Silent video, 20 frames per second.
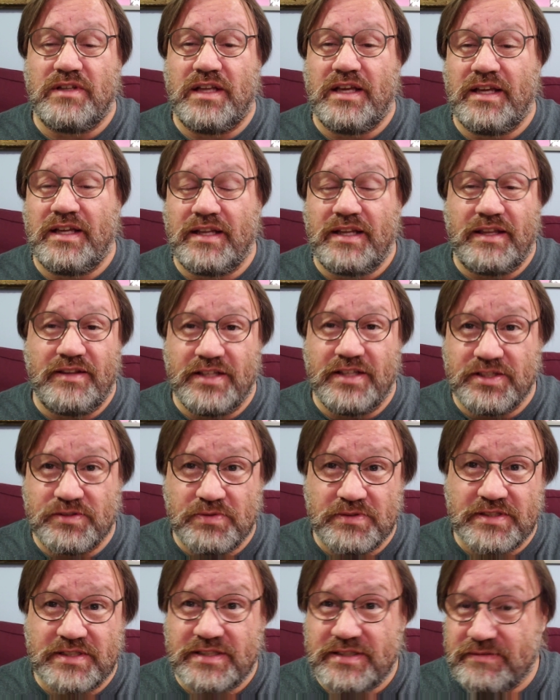hunt, and this
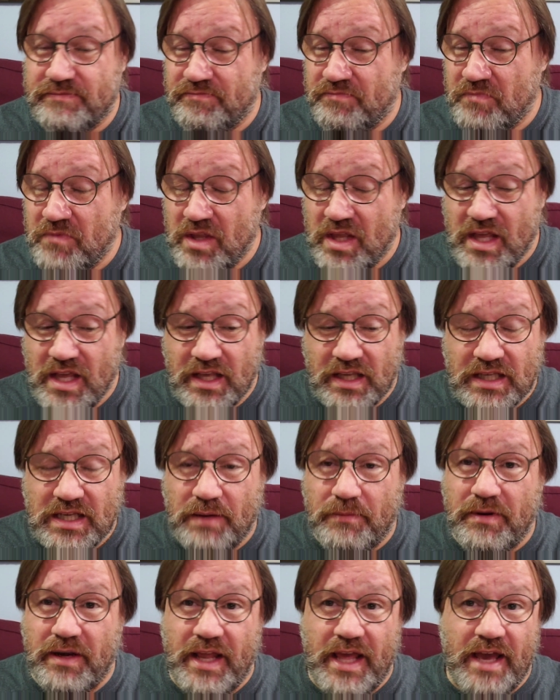was
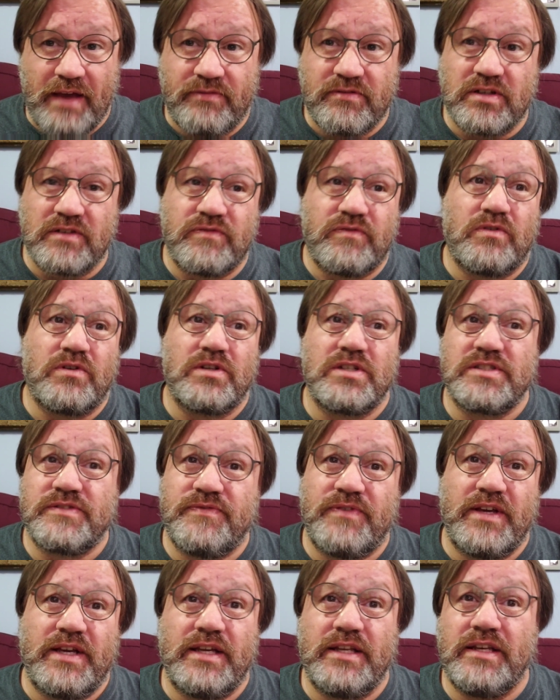coming after Forrest
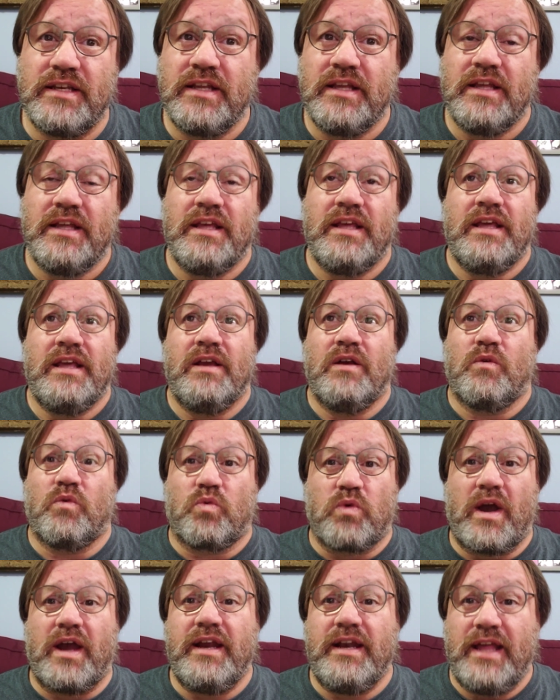Fenn,
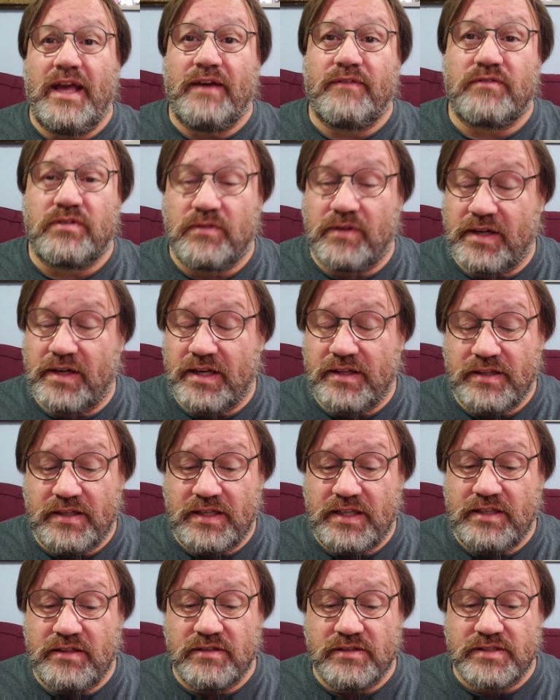right on the
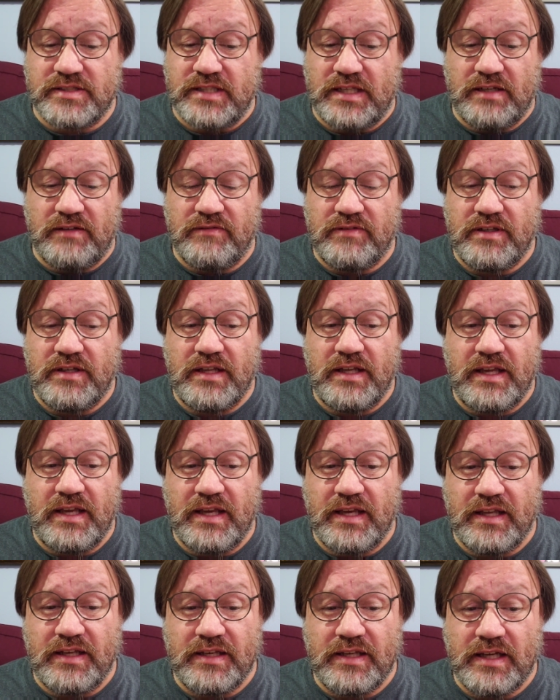heels of,
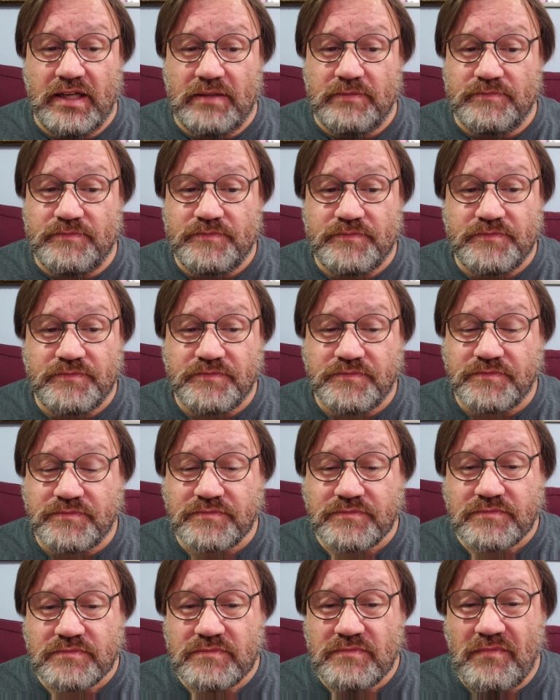and
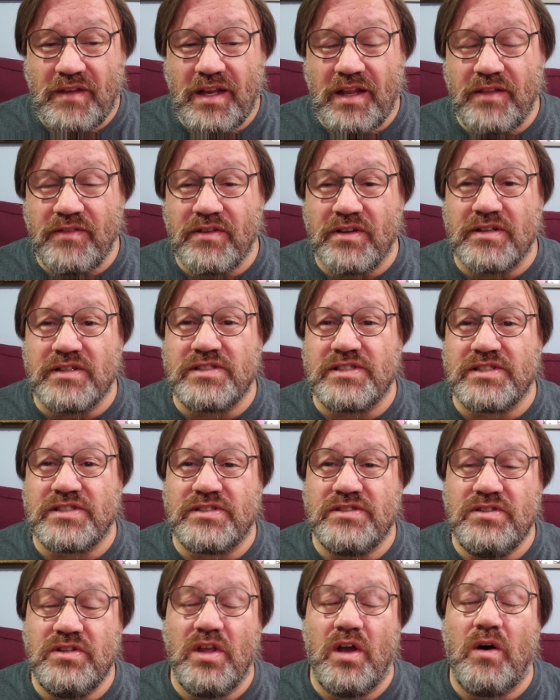there's just
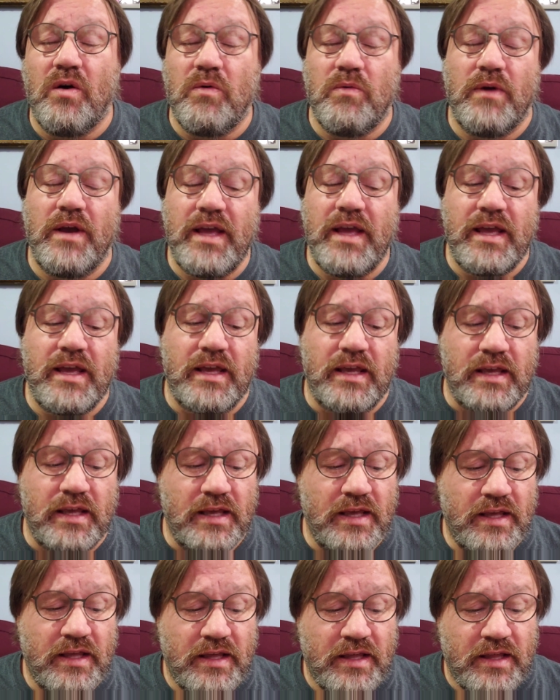no way
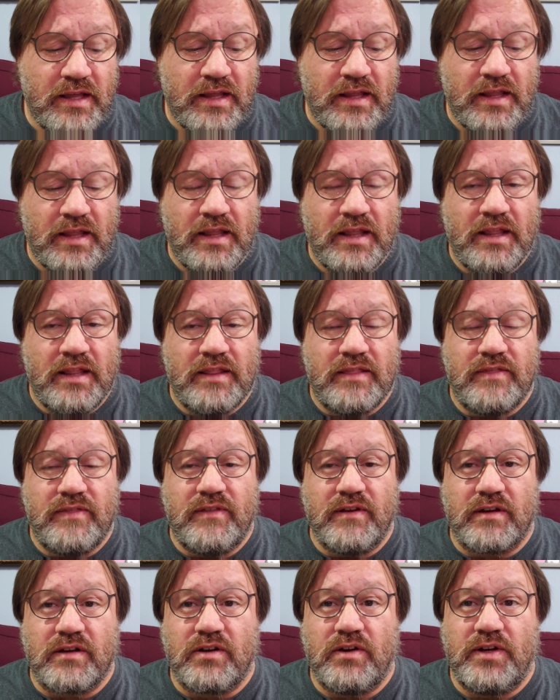
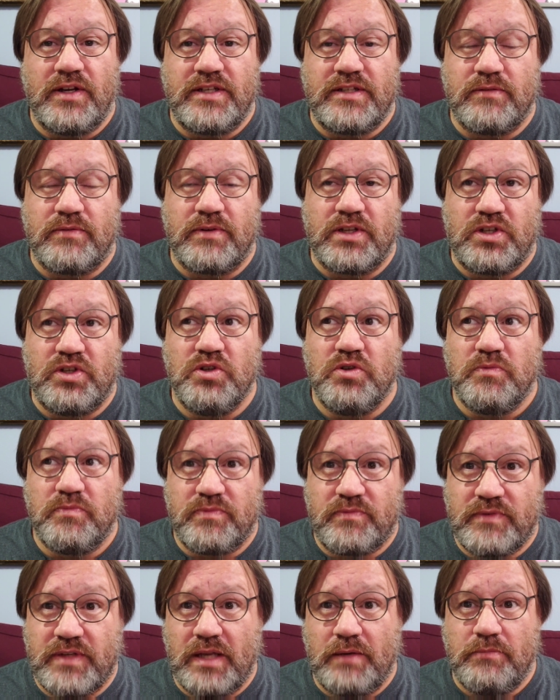they're going to recoup
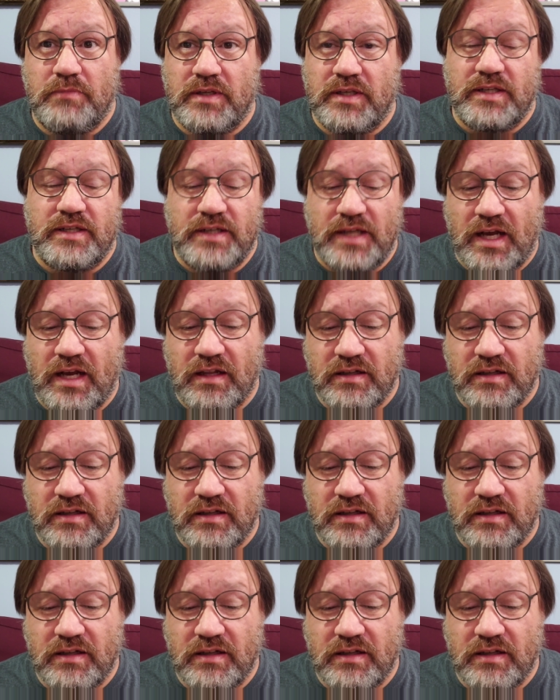$10 million.